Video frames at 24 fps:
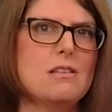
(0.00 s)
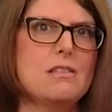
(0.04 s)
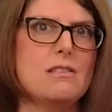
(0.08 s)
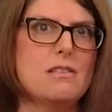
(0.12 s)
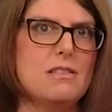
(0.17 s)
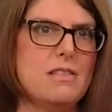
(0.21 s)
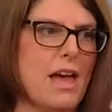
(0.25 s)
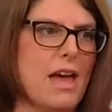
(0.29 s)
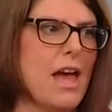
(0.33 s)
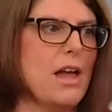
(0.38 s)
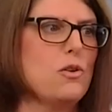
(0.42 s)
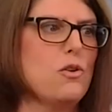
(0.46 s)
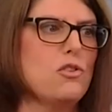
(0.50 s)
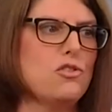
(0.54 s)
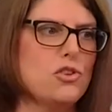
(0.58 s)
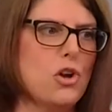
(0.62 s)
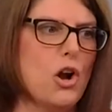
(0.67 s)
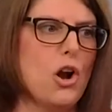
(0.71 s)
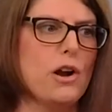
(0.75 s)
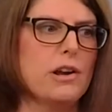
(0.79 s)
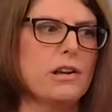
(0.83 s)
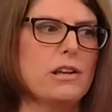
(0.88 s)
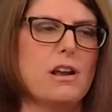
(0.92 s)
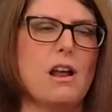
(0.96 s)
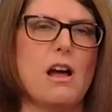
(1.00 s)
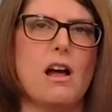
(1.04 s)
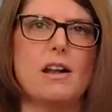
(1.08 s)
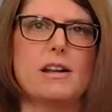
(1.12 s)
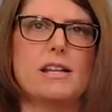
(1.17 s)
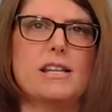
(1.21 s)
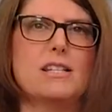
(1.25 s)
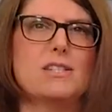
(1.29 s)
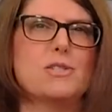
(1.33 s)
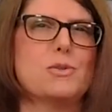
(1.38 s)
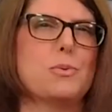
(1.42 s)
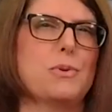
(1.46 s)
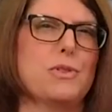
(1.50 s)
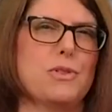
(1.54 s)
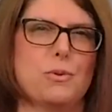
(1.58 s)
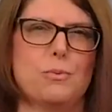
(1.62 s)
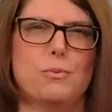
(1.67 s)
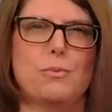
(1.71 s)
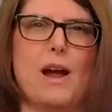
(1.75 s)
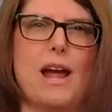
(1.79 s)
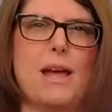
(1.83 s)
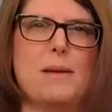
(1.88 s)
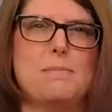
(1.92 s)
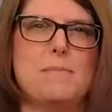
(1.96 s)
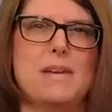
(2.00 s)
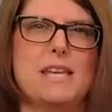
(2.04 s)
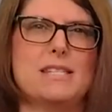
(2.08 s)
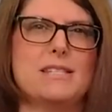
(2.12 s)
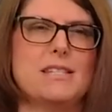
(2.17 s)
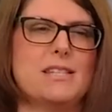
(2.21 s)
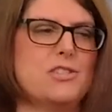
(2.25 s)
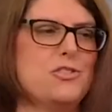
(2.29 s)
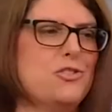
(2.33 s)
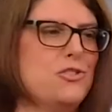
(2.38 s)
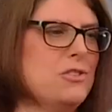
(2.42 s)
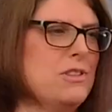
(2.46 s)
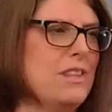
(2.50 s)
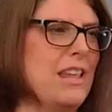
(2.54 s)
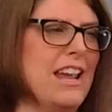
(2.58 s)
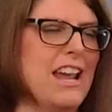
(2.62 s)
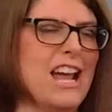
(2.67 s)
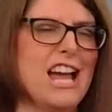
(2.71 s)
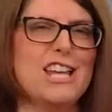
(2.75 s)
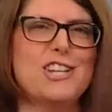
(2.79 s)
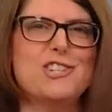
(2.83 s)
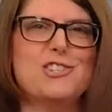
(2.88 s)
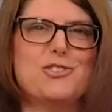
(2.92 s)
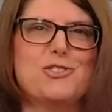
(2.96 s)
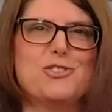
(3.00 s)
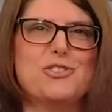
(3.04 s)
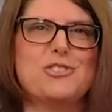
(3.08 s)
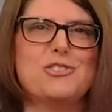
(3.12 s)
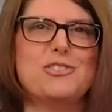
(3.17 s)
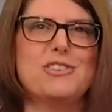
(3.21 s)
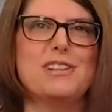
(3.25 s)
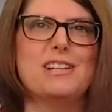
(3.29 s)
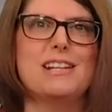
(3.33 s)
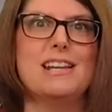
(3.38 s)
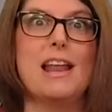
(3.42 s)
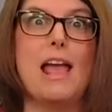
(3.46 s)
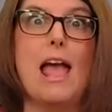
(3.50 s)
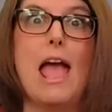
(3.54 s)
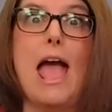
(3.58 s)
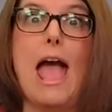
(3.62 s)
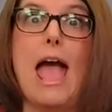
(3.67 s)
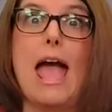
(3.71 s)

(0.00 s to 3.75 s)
that target audience with the right message, they understood it,